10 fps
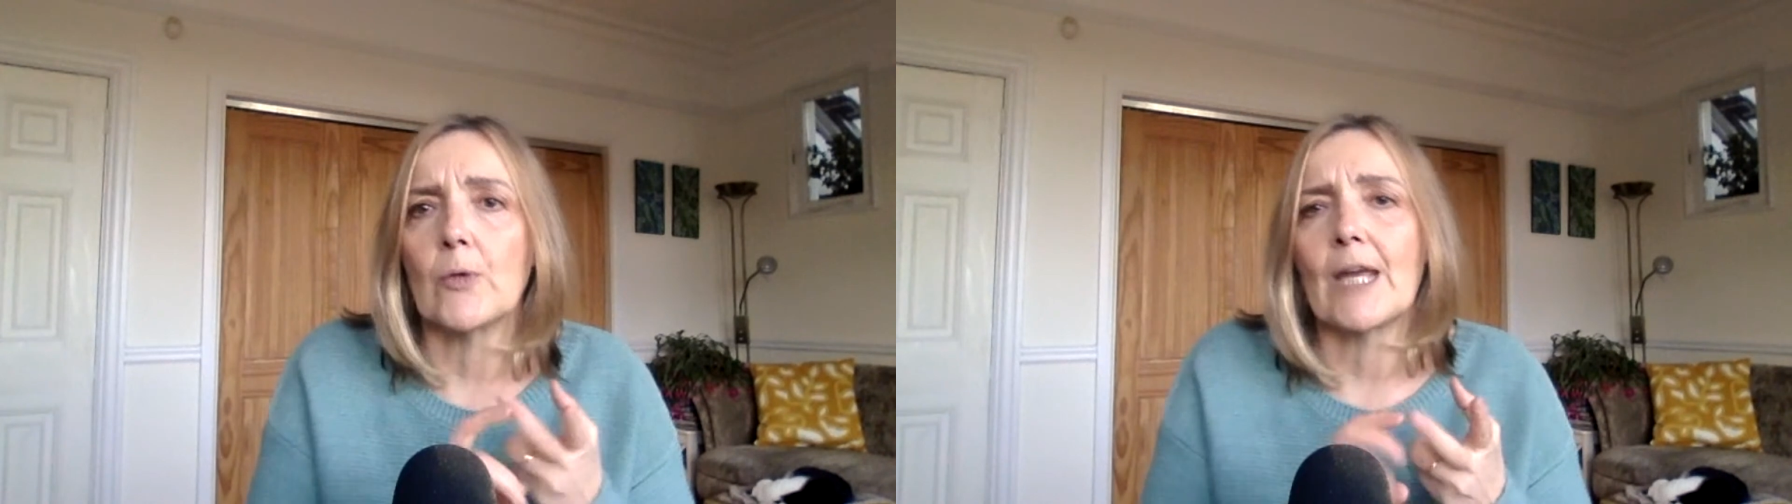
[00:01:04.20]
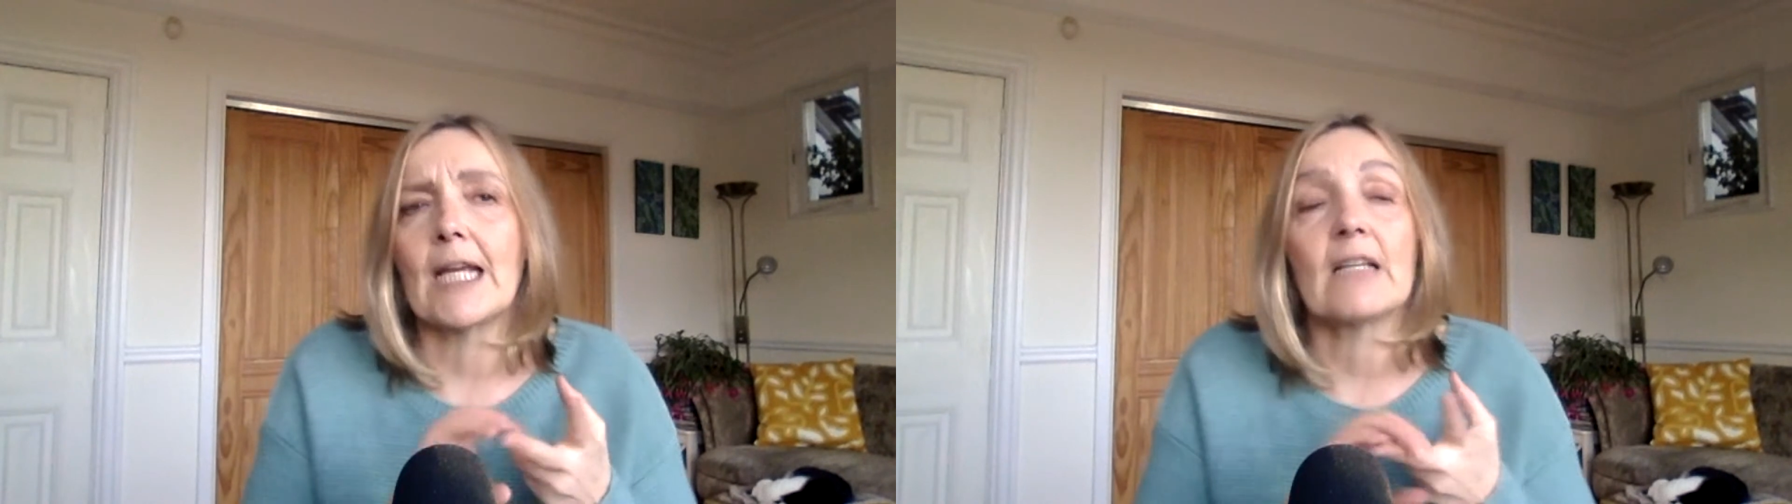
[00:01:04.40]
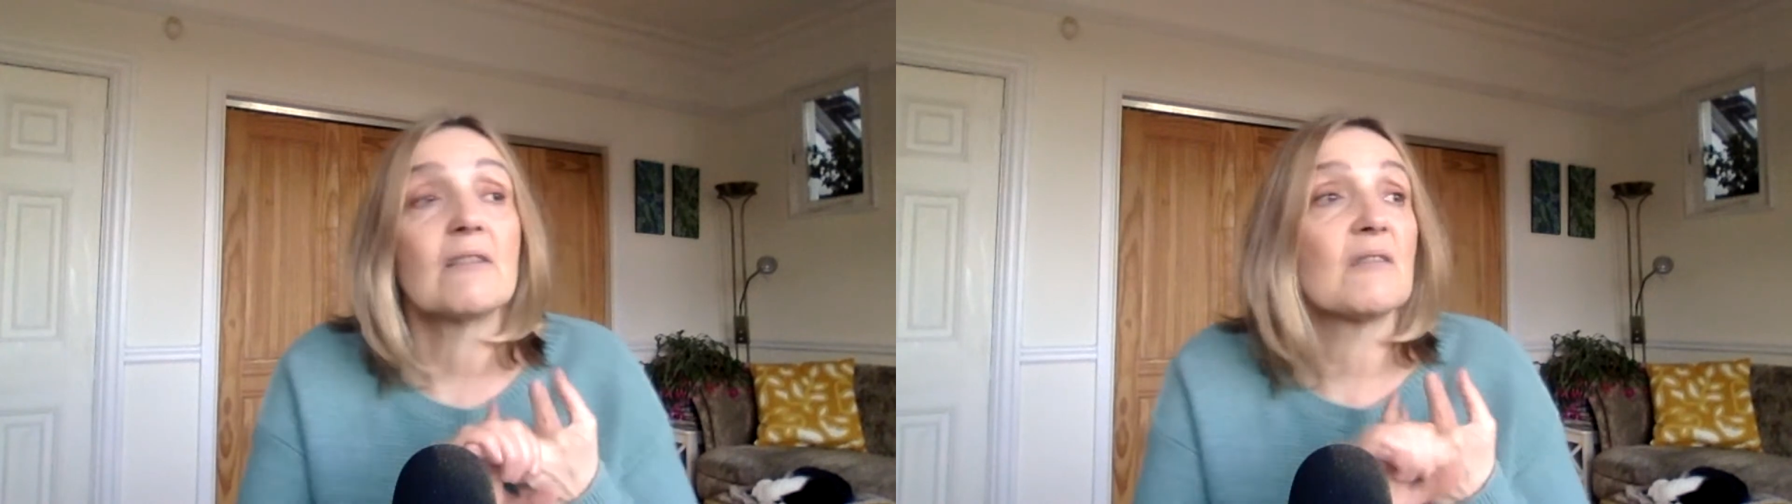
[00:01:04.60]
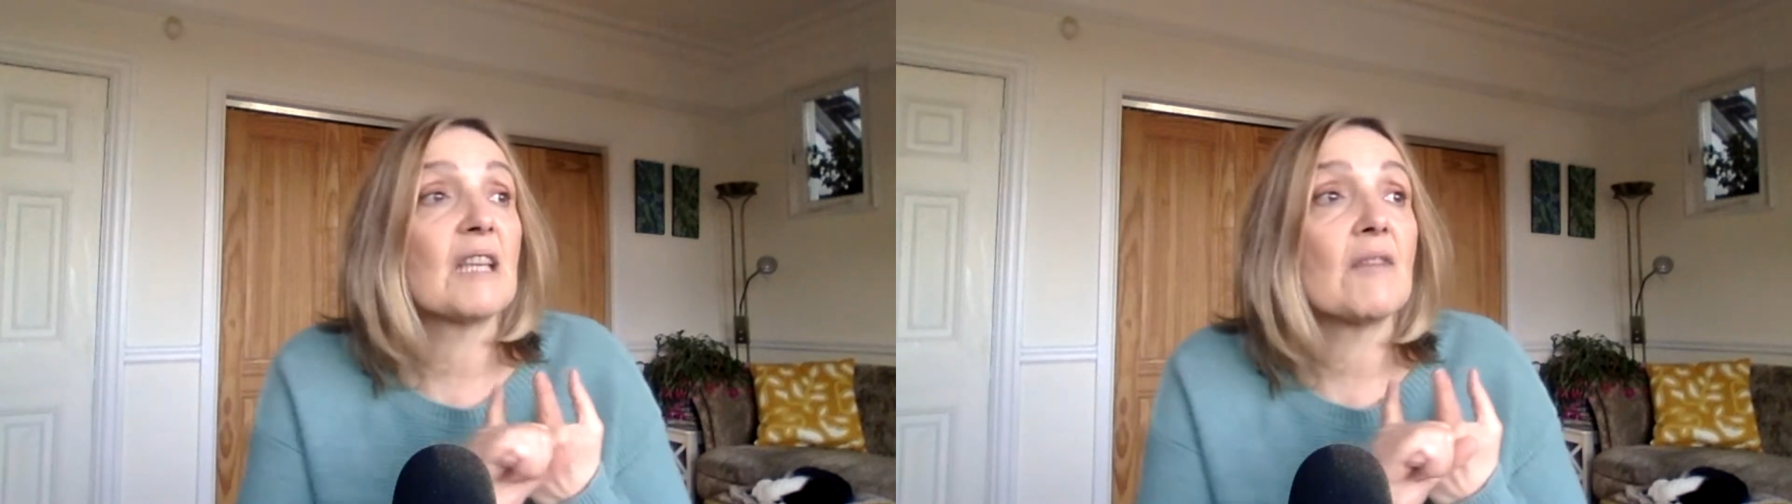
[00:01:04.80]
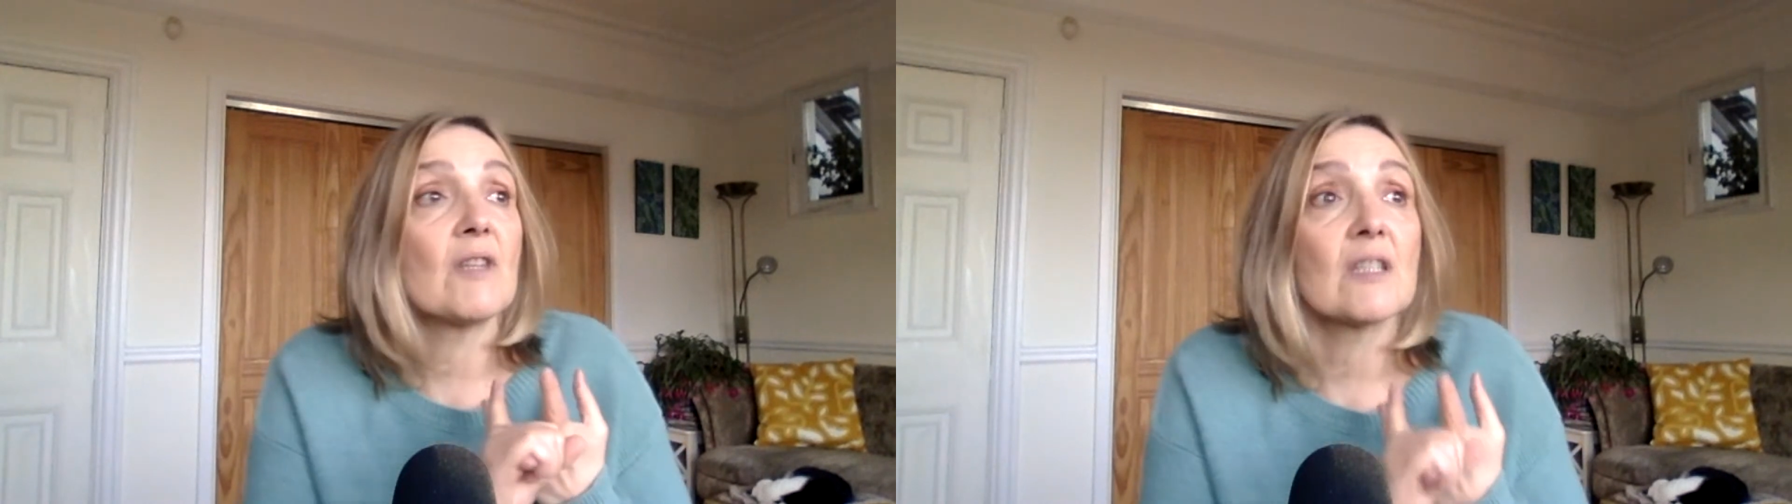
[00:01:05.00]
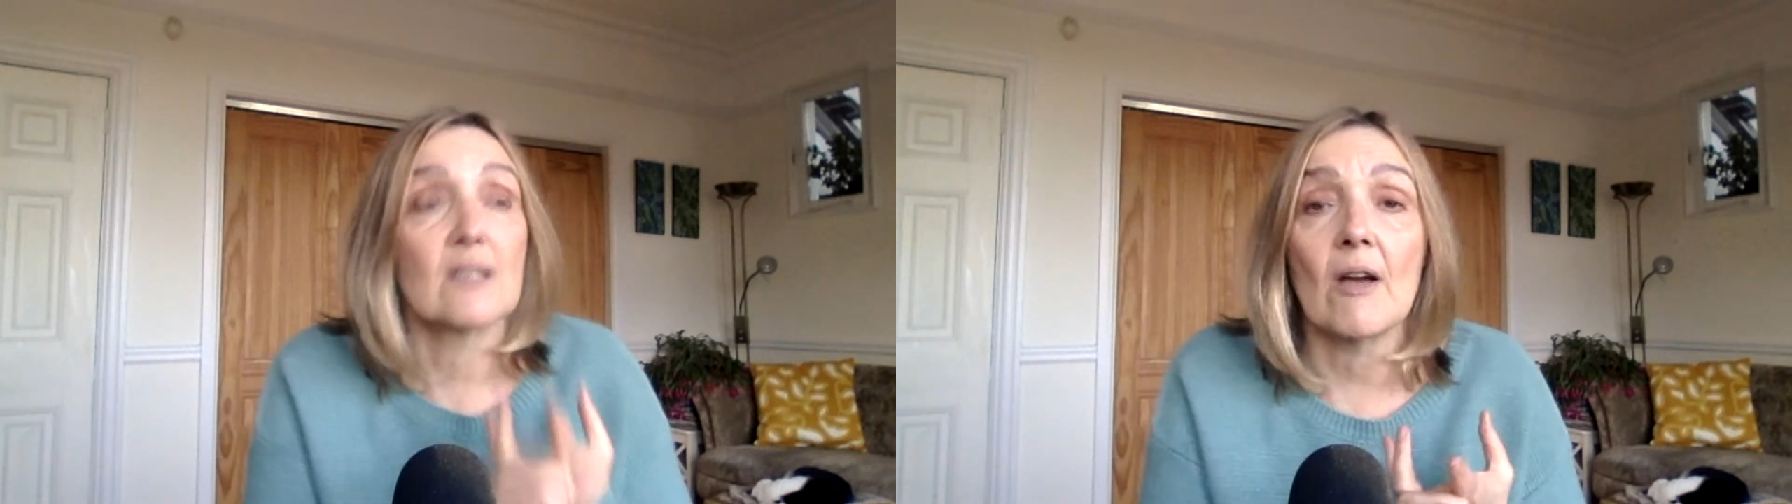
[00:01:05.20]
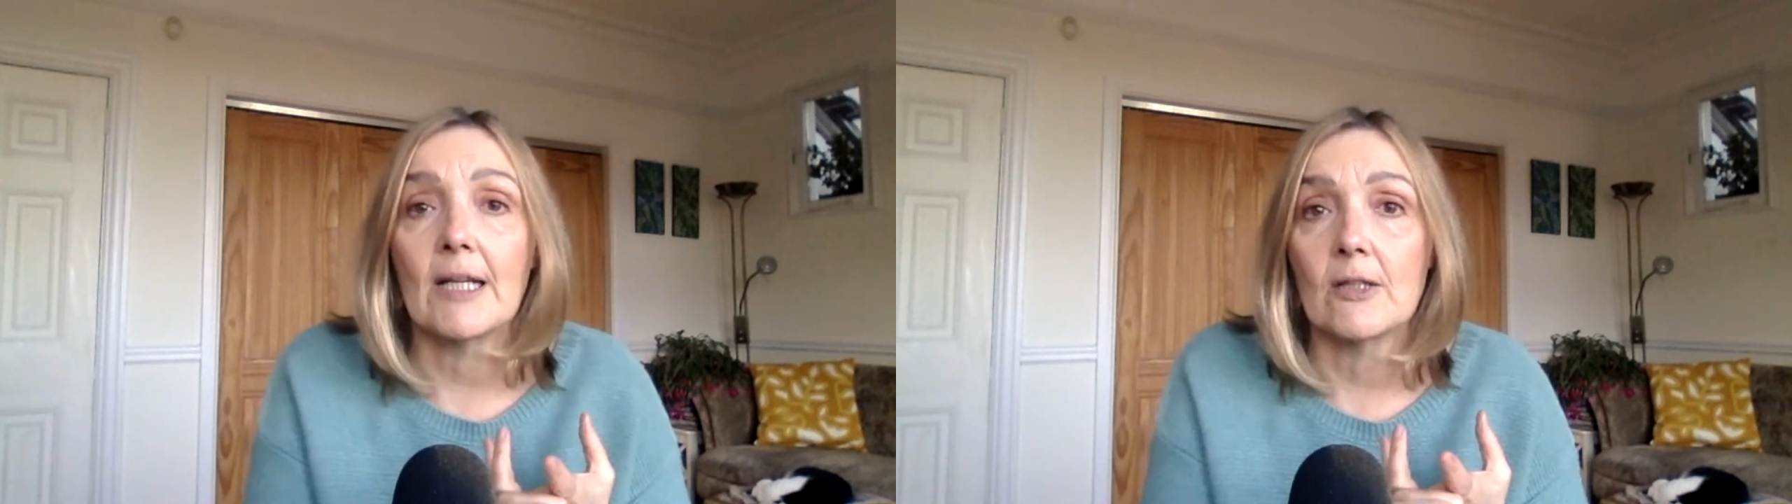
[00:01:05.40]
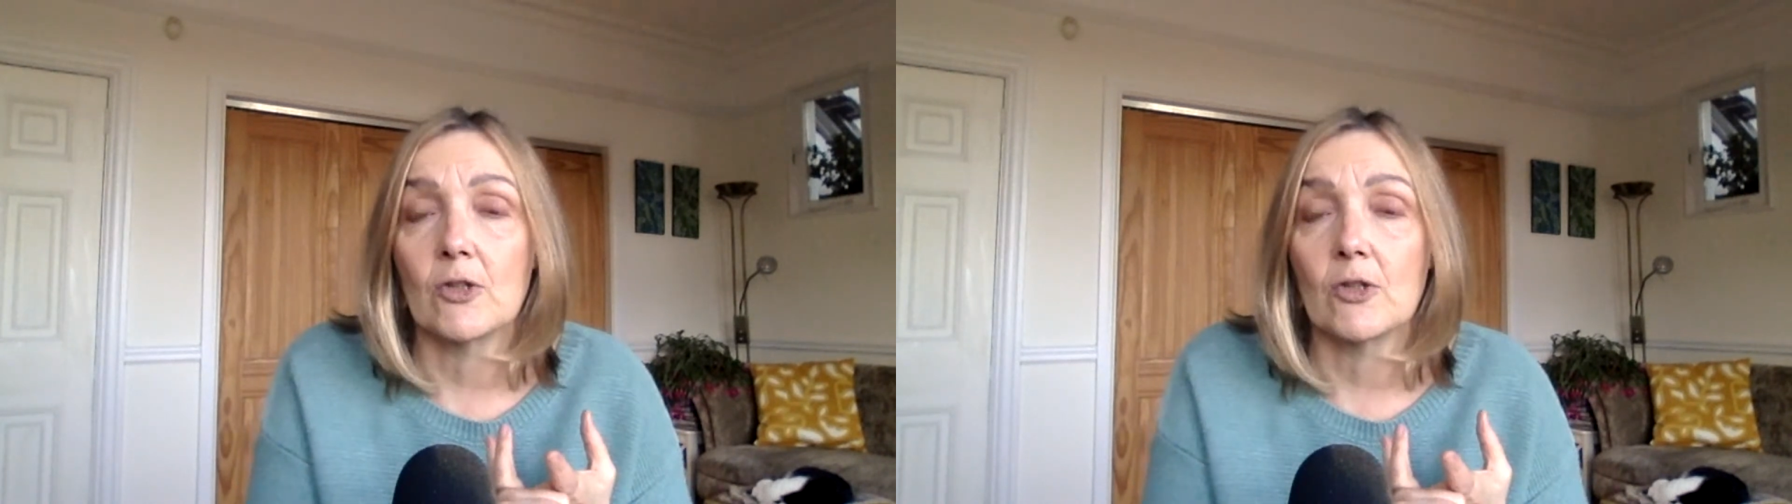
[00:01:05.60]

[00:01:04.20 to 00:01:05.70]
they can give you the silent